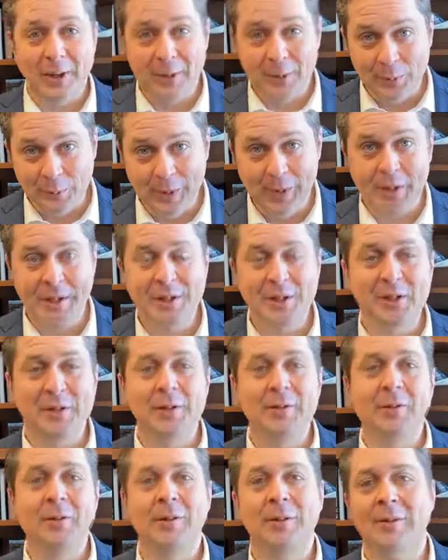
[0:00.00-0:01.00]
willing to
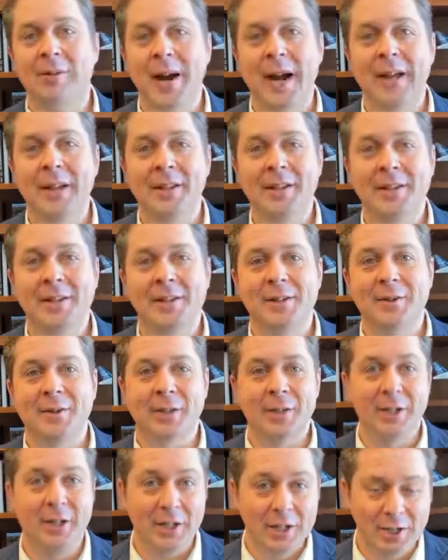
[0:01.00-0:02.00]
do violence to
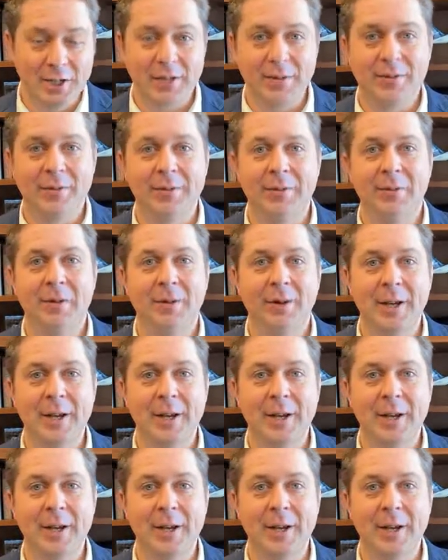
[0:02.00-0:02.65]
achieve their